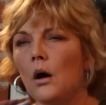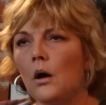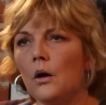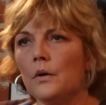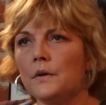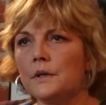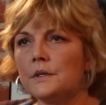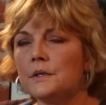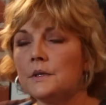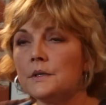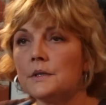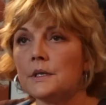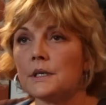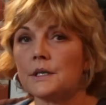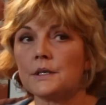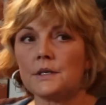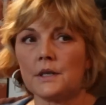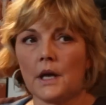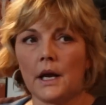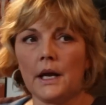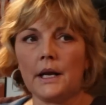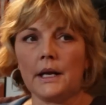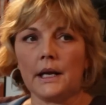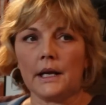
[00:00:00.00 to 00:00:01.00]
oh, this is
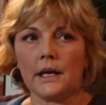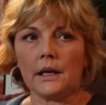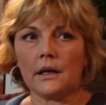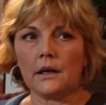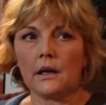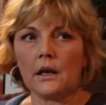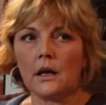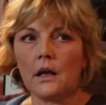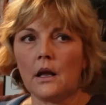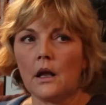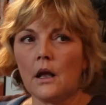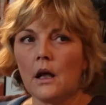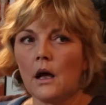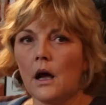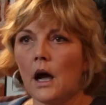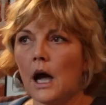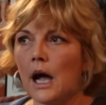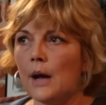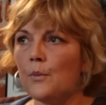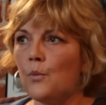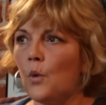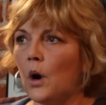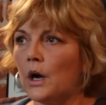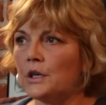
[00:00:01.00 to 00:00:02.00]
exciting.
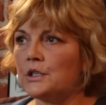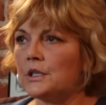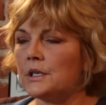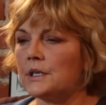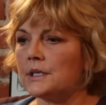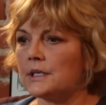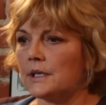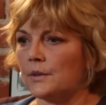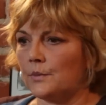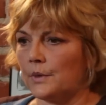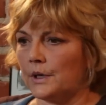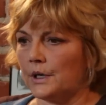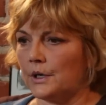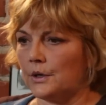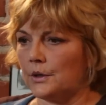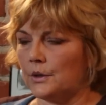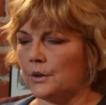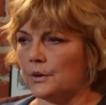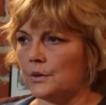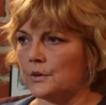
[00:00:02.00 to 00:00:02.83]
I'm watching someone